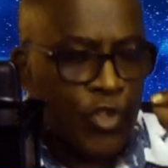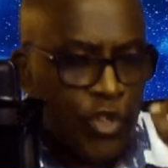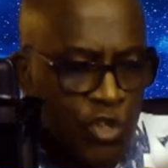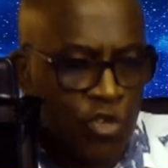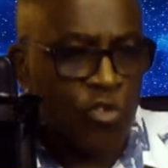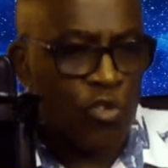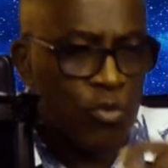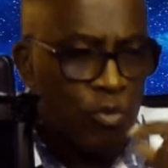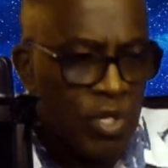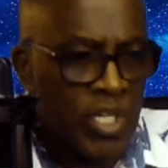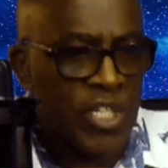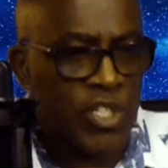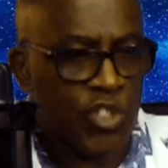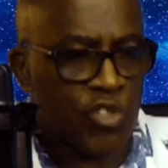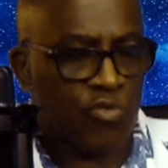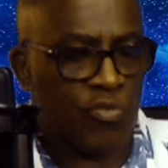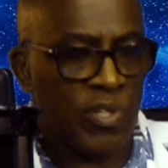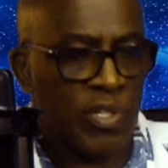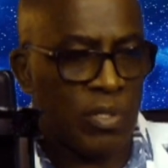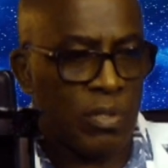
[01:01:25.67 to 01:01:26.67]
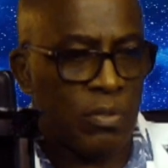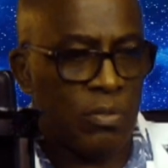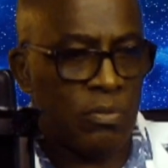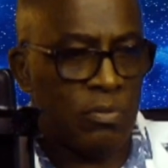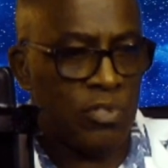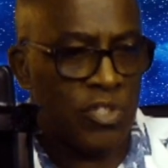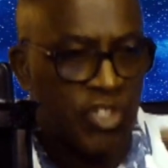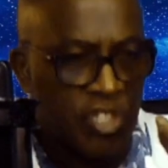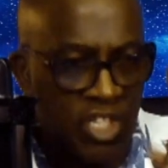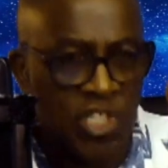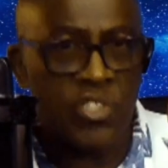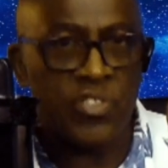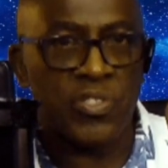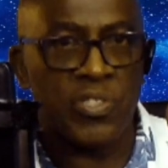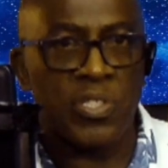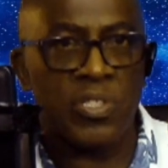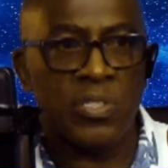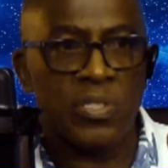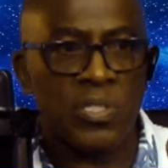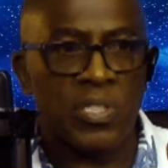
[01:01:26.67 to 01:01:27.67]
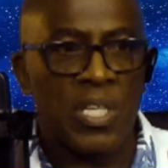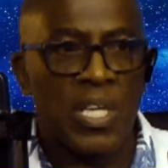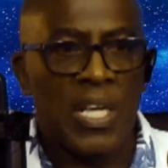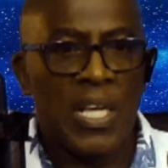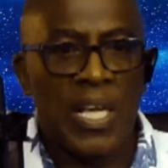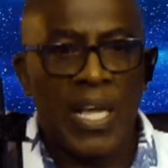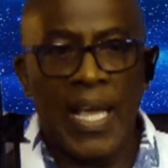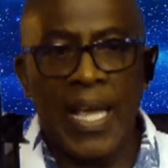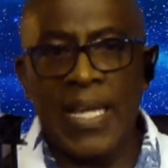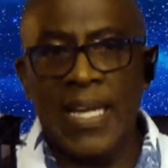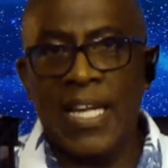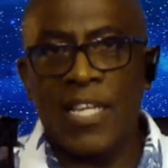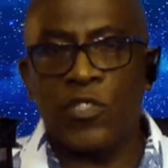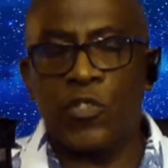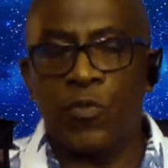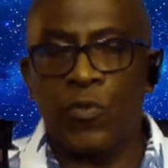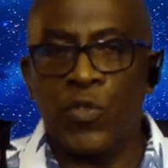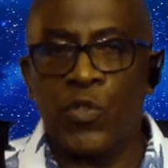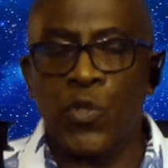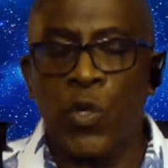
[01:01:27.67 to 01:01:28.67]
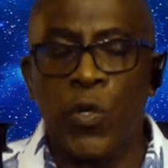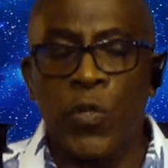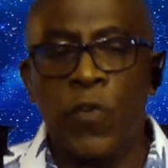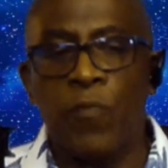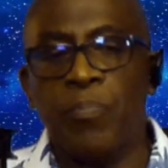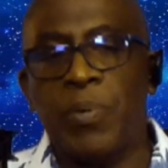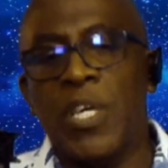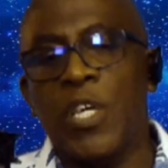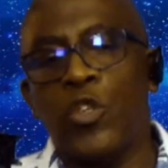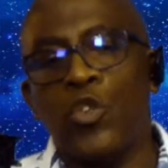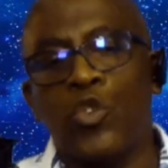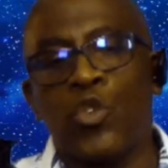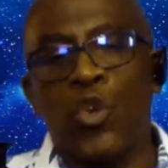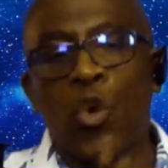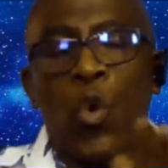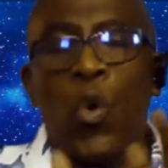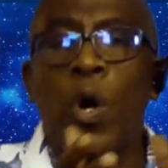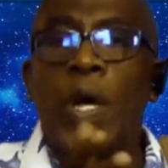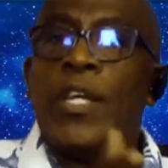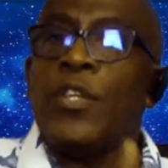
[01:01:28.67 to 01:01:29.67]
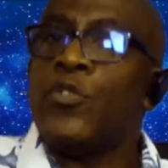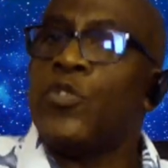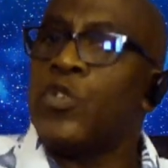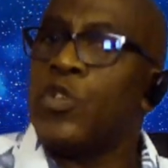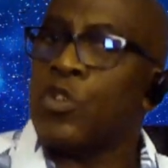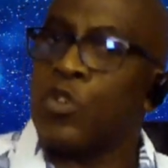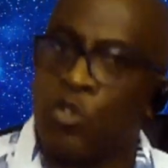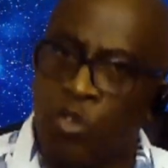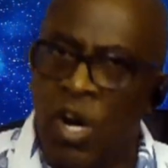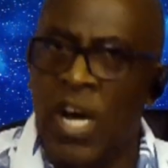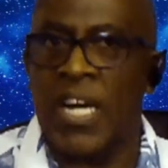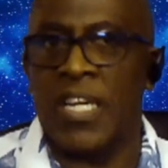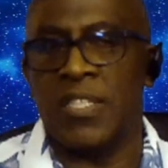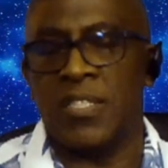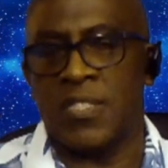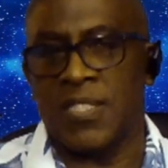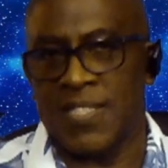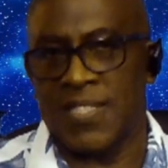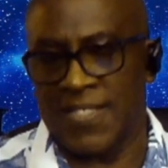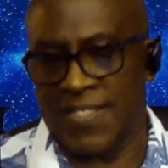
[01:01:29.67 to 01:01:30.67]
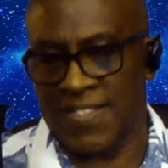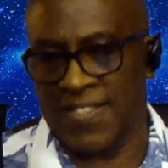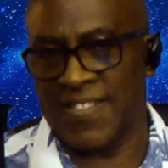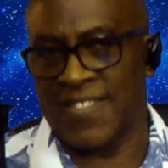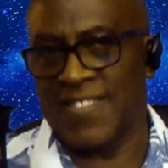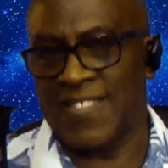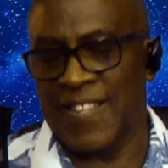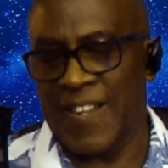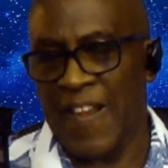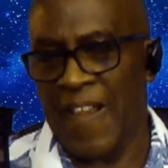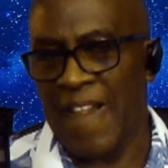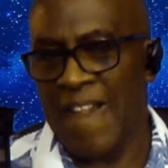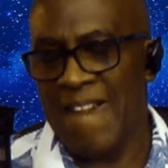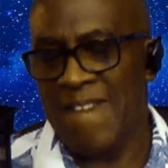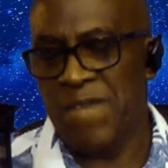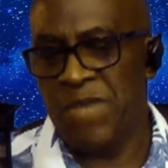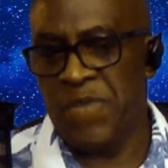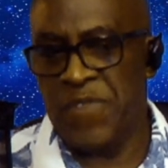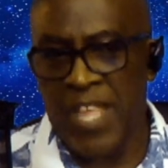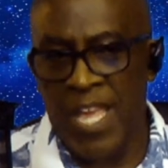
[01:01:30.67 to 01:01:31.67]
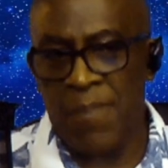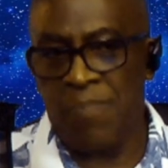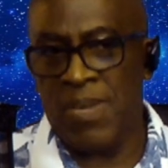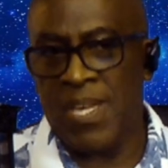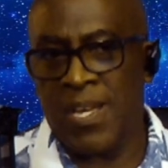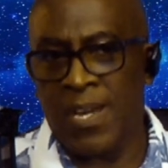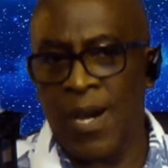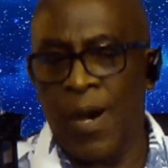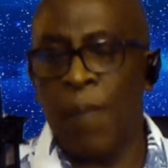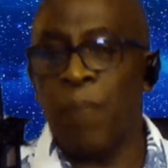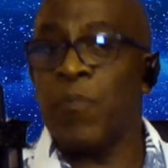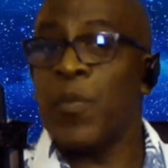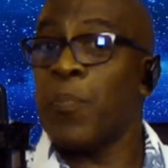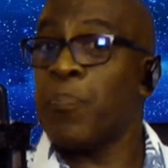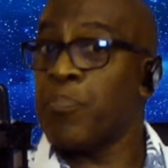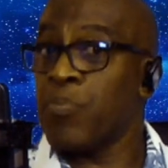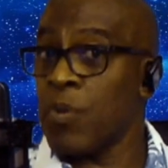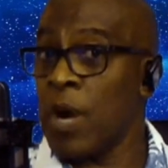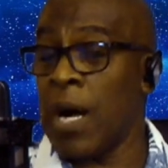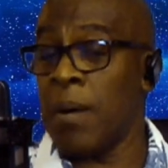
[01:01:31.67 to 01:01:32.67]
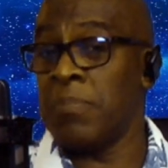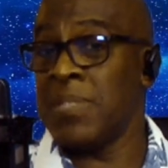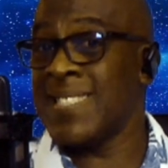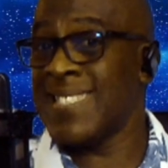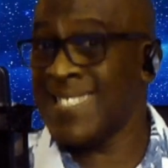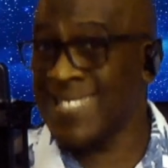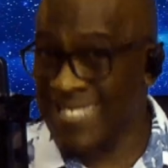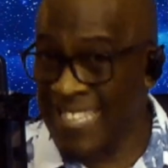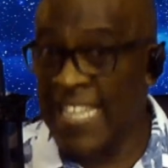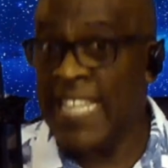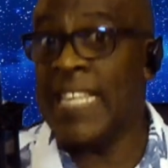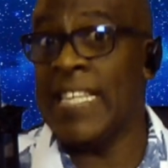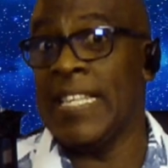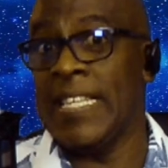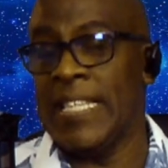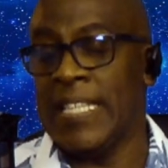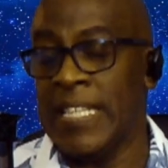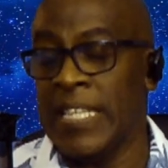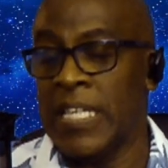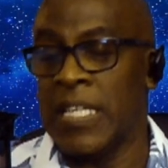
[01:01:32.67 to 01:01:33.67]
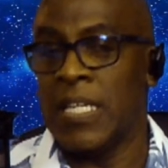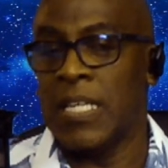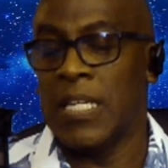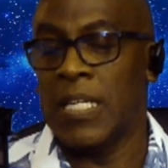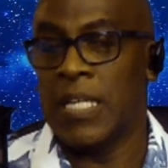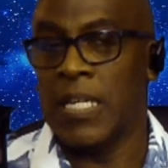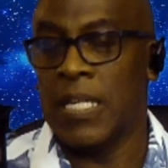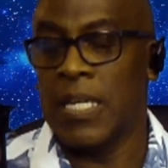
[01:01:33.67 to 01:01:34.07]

true Israel, Jesus, and as a result of being joined to Christ, they become the promised seed.